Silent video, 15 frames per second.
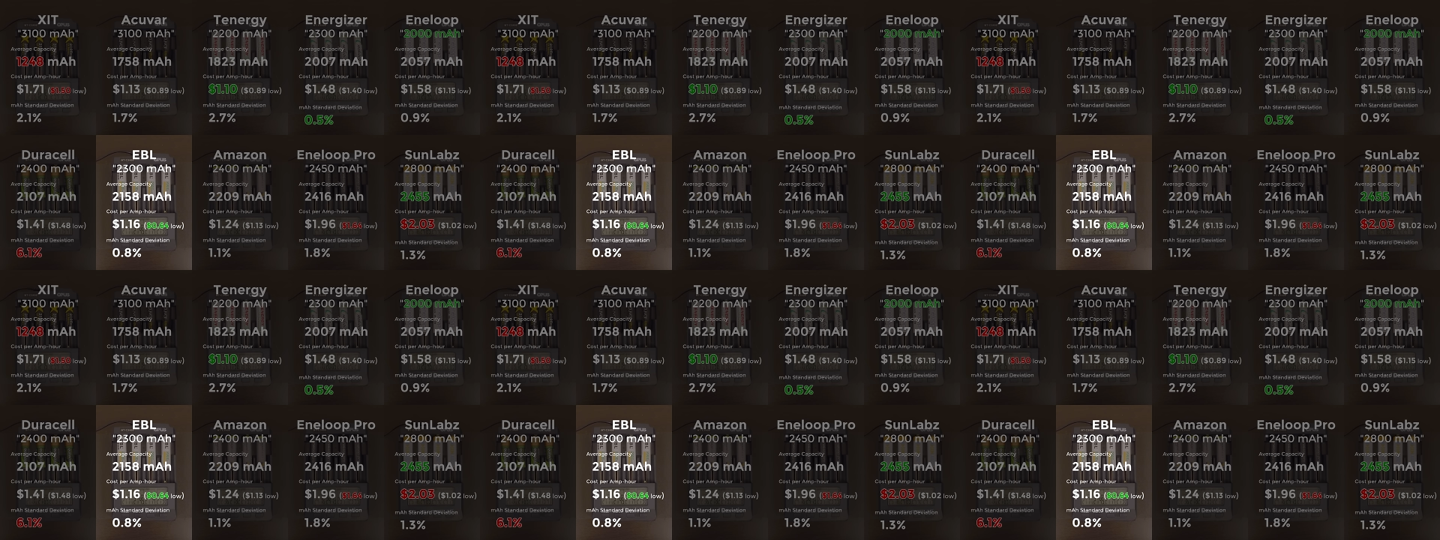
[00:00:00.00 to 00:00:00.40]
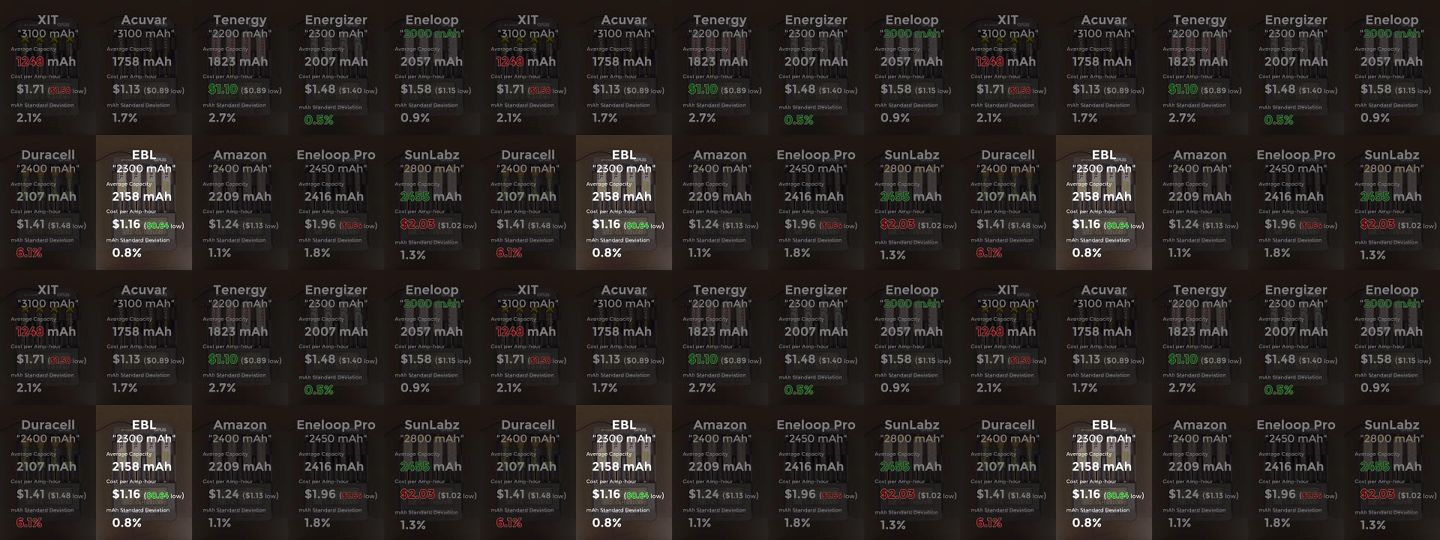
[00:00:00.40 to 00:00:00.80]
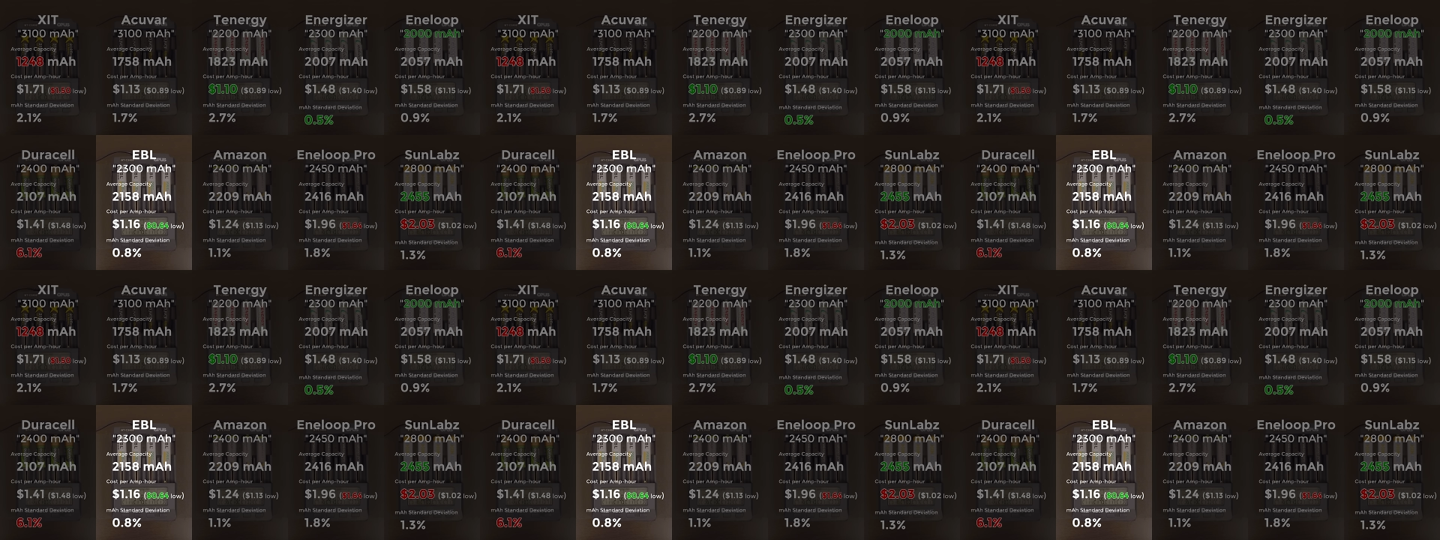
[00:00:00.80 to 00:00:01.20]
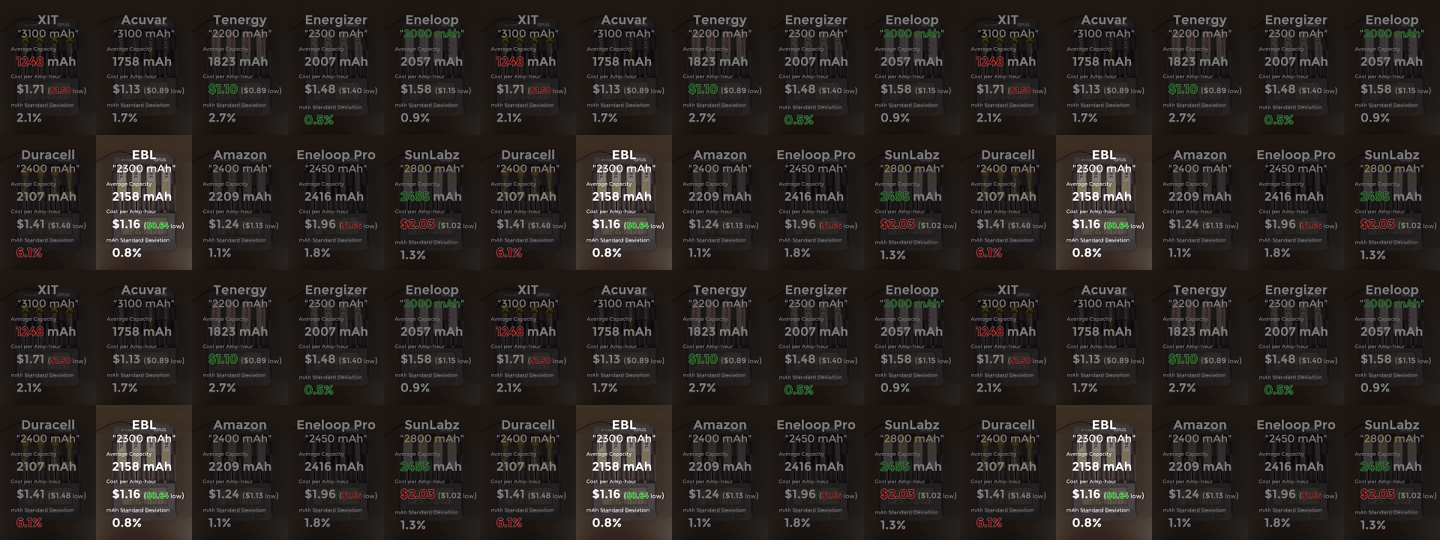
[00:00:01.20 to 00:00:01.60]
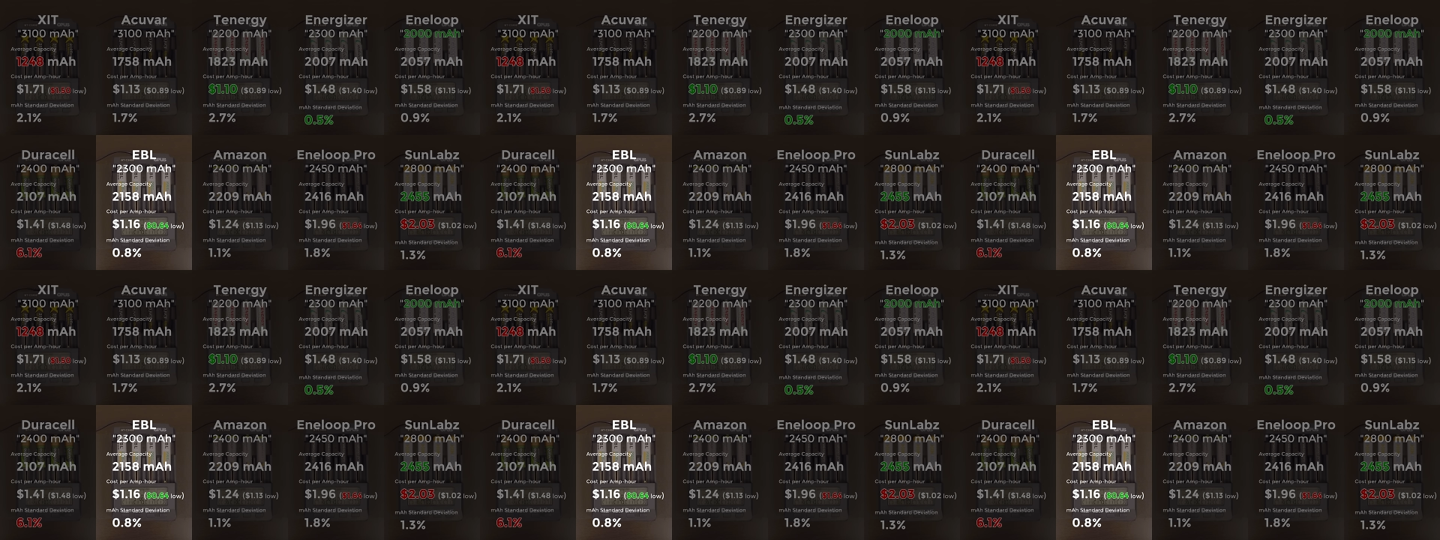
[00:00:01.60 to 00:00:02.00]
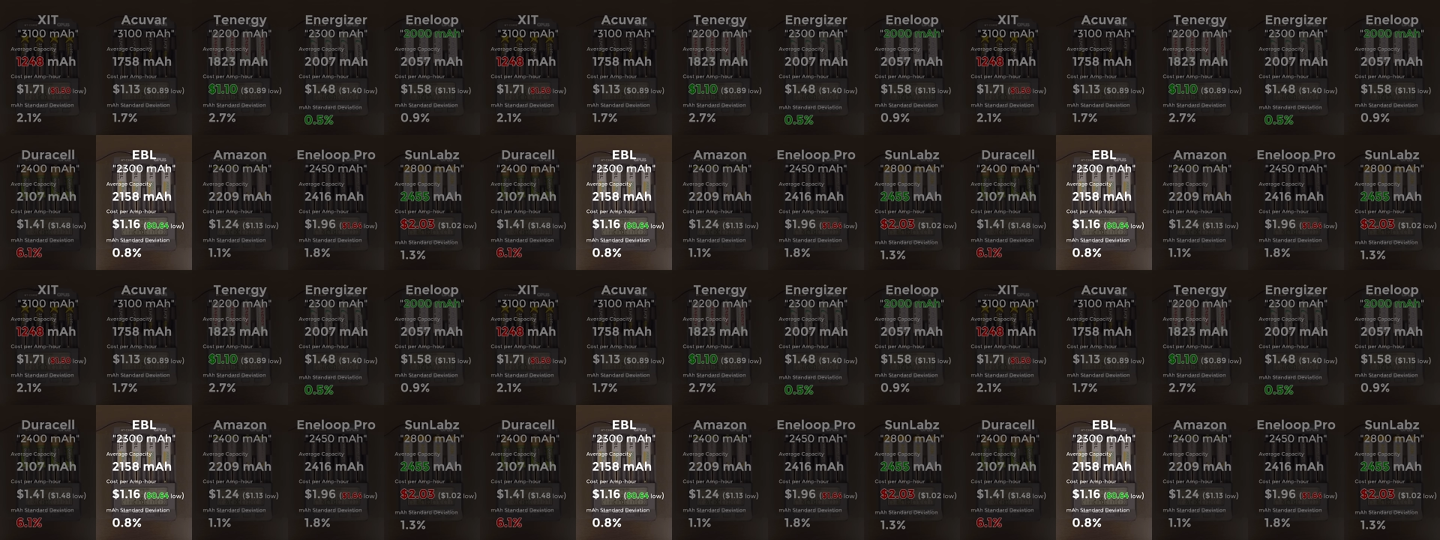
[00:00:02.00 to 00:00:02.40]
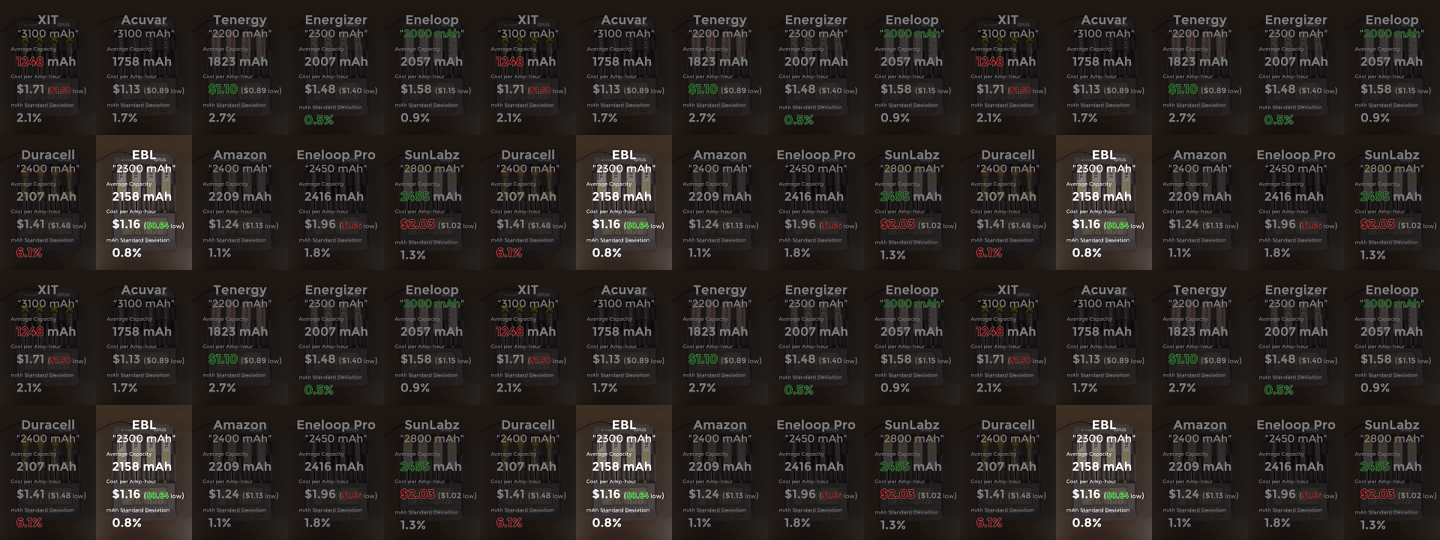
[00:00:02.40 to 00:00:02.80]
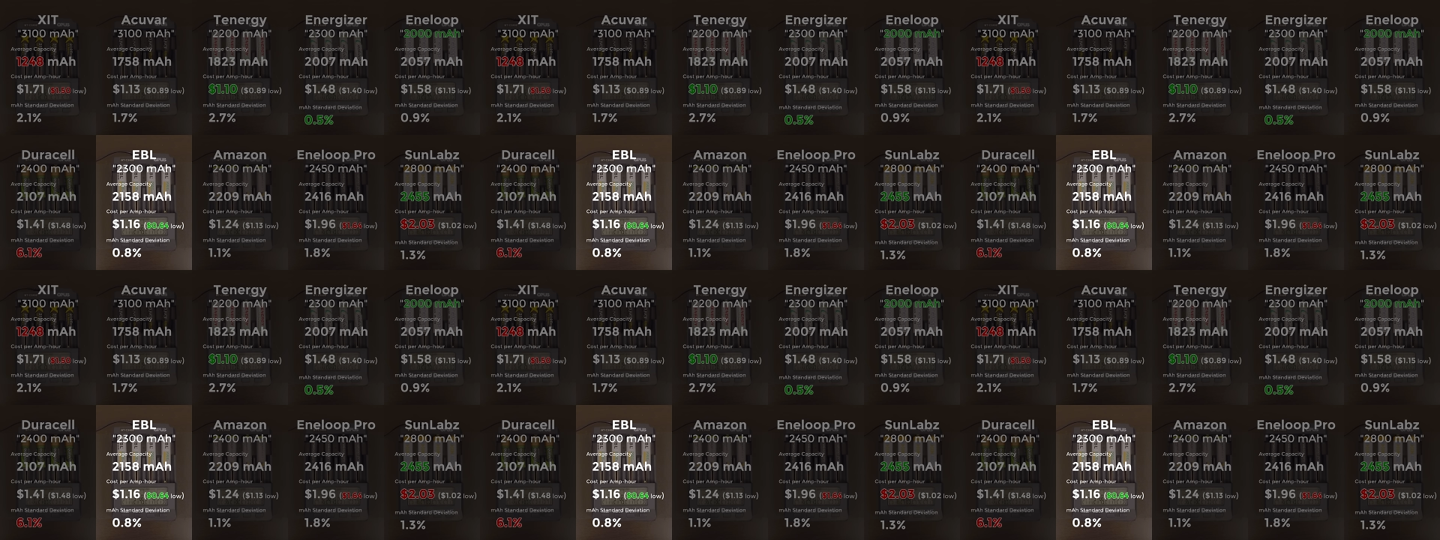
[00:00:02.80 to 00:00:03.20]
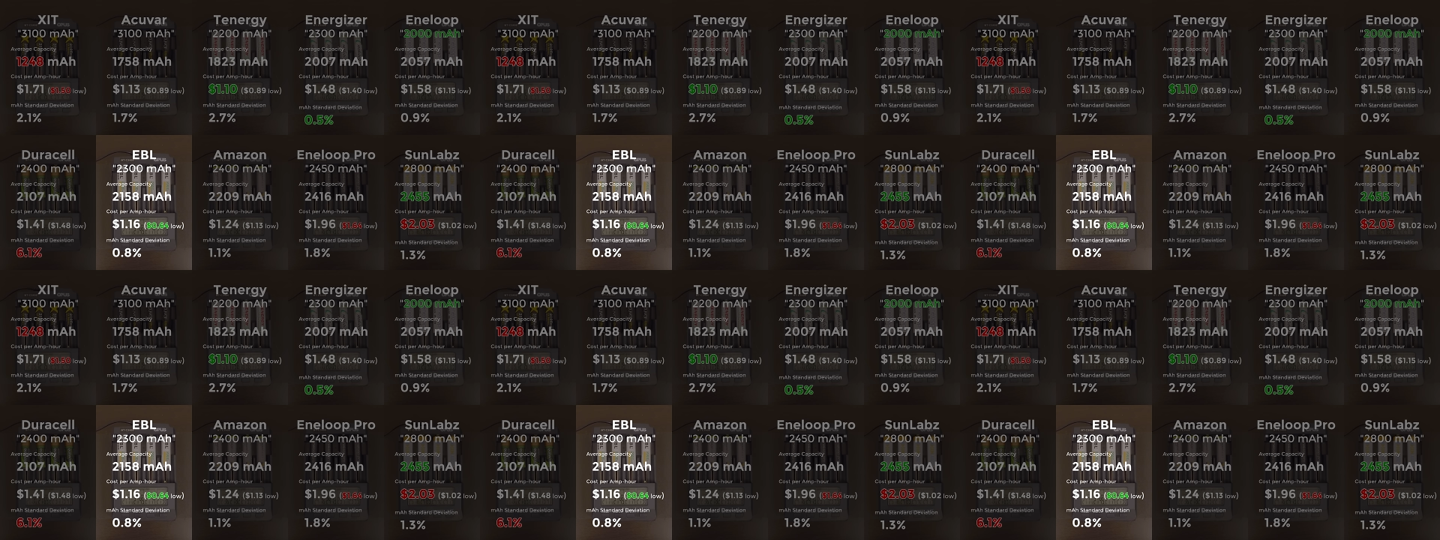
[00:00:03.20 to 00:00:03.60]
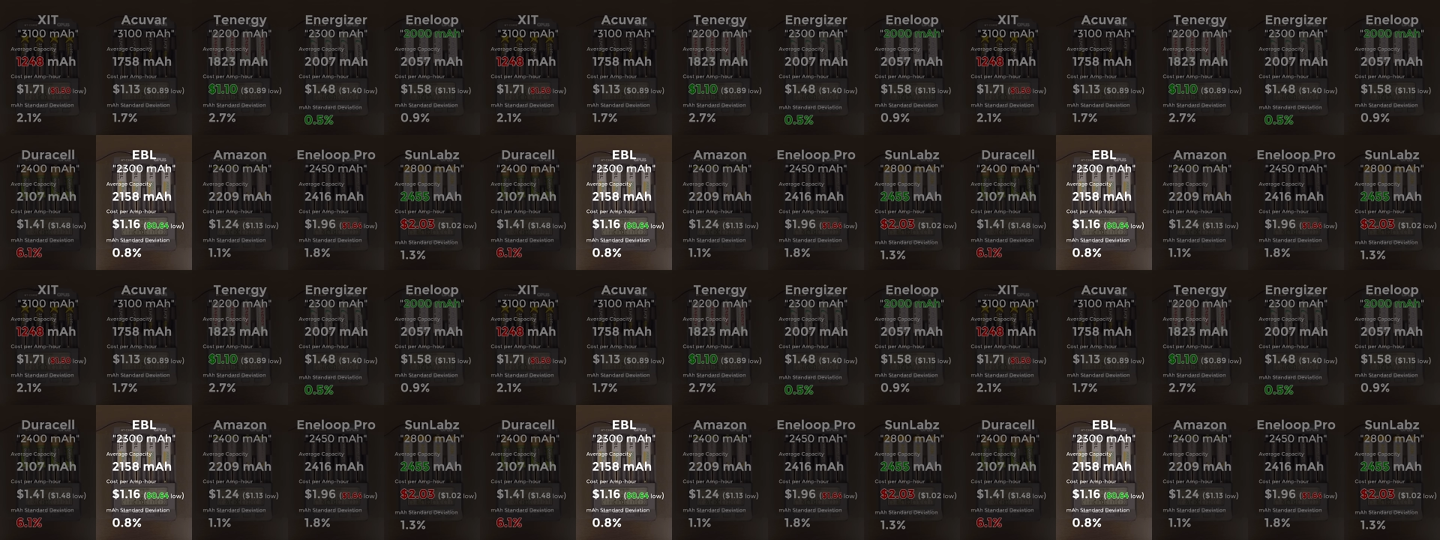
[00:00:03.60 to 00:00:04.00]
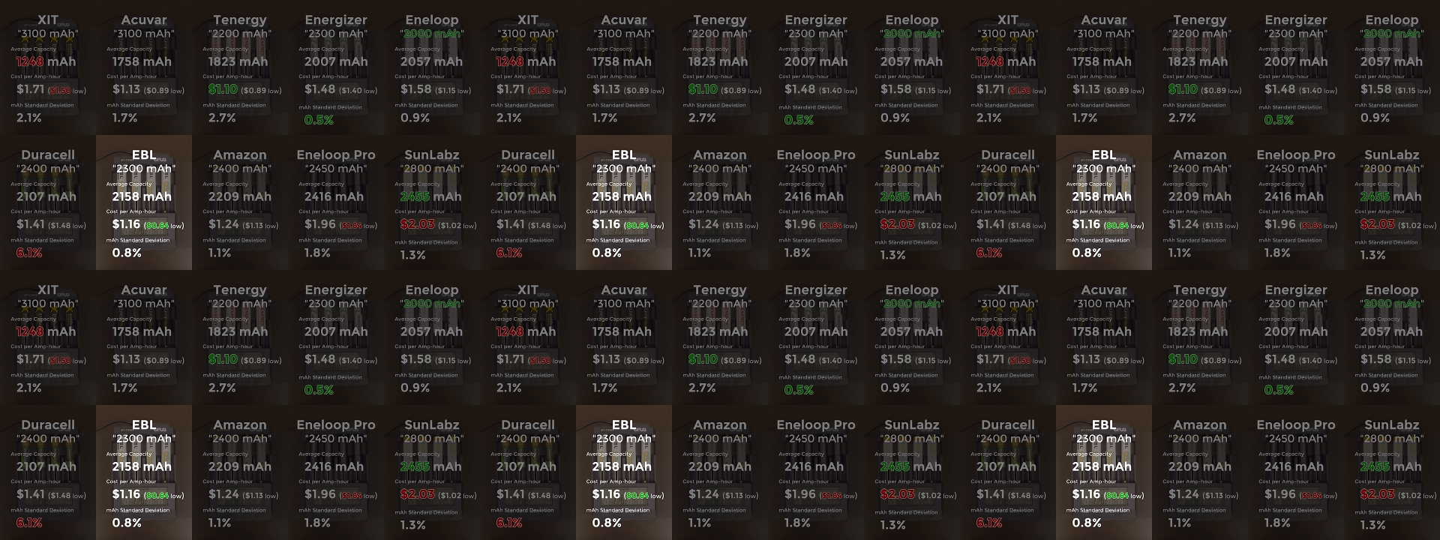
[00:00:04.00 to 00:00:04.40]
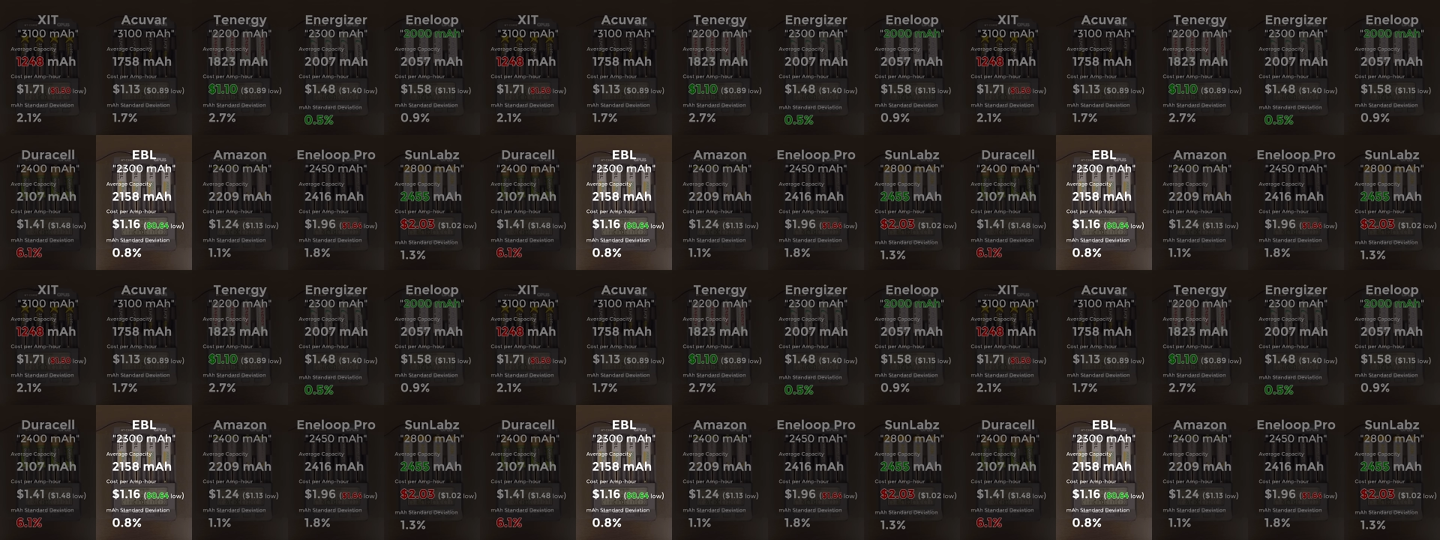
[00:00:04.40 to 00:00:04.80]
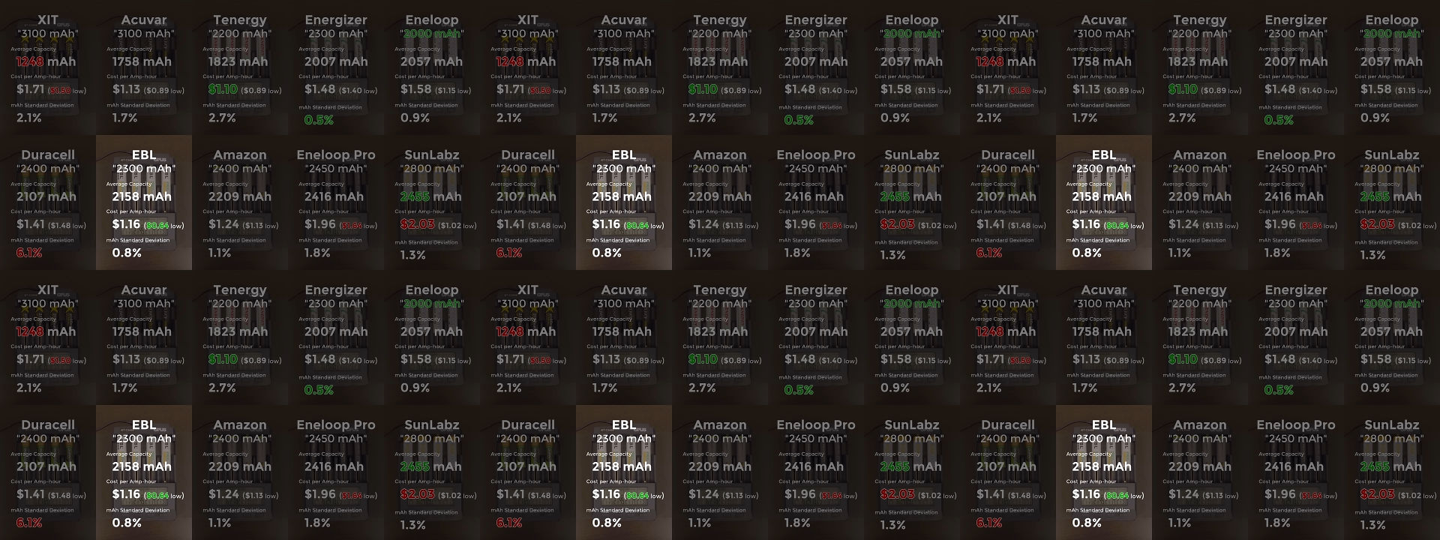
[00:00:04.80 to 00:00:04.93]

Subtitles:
Nobody's mouth can be seen.